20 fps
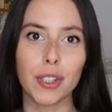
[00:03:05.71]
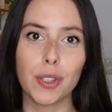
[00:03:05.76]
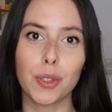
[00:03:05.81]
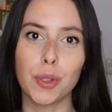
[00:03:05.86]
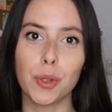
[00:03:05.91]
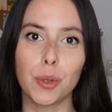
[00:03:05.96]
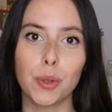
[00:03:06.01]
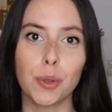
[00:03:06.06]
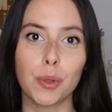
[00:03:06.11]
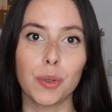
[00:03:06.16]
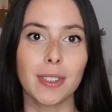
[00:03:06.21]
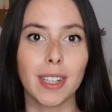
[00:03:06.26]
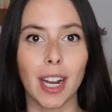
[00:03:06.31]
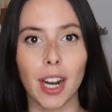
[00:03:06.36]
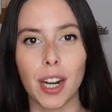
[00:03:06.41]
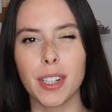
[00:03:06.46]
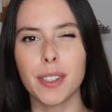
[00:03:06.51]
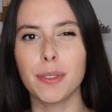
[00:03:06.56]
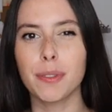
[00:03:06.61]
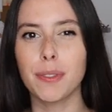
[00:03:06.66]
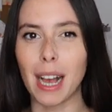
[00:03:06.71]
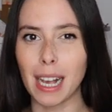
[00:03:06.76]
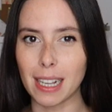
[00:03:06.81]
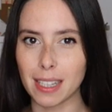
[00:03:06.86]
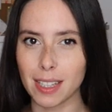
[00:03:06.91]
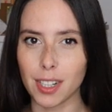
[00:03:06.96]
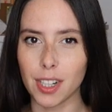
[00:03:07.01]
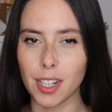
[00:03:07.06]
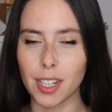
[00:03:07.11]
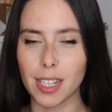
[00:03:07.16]
to start
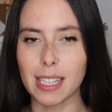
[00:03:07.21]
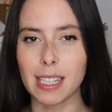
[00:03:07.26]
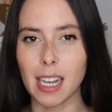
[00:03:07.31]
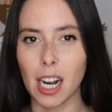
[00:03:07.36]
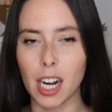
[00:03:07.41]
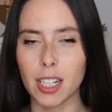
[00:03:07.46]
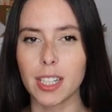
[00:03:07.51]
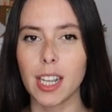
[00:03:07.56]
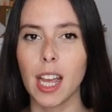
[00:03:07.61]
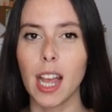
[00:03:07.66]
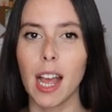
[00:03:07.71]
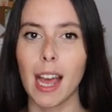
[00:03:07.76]
faster and start